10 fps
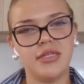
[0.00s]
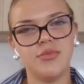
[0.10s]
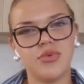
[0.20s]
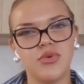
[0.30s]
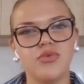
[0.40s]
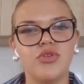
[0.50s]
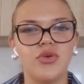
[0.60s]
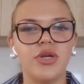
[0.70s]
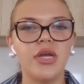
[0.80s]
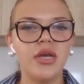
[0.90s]
improves
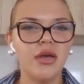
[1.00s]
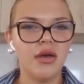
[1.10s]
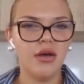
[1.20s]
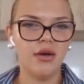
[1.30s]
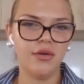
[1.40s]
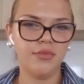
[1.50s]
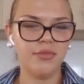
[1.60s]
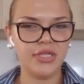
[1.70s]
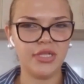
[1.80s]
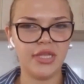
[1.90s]
your
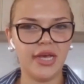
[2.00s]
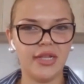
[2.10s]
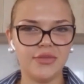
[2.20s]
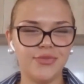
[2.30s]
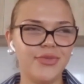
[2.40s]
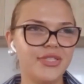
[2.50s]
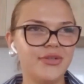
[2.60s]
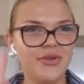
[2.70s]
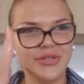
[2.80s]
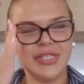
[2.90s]
mental health,
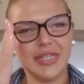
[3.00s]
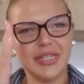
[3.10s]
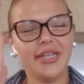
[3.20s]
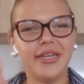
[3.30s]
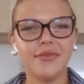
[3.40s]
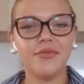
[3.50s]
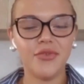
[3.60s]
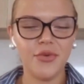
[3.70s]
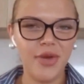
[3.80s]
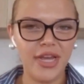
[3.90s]
because like
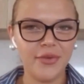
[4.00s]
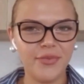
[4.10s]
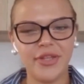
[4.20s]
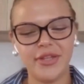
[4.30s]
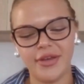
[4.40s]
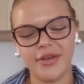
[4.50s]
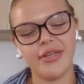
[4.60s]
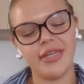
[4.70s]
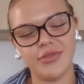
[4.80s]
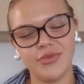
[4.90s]
from my
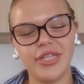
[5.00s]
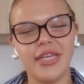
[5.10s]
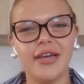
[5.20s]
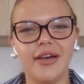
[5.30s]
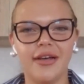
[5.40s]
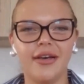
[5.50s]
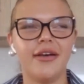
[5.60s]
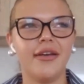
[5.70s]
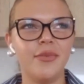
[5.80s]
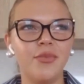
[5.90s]
opinion, it's really
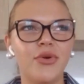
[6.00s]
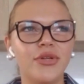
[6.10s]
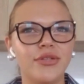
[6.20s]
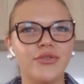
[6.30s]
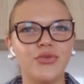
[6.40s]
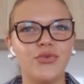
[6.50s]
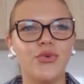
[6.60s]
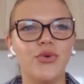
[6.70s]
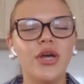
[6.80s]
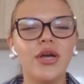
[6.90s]
important
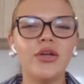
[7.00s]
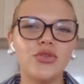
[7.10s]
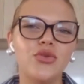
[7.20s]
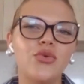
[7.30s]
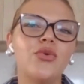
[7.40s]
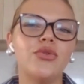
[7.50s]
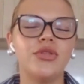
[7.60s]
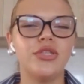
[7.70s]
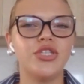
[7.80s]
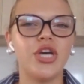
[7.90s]
to do
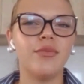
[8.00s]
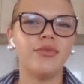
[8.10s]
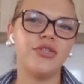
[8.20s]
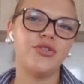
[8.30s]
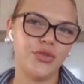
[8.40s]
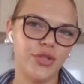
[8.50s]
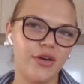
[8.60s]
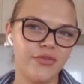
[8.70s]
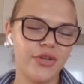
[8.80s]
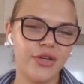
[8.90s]
the job that you
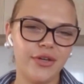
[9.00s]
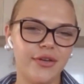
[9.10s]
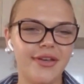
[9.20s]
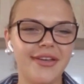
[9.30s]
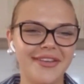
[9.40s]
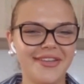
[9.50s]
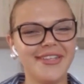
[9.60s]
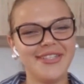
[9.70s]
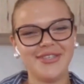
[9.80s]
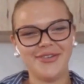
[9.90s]
love.
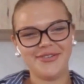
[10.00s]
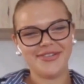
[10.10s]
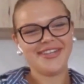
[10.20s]
So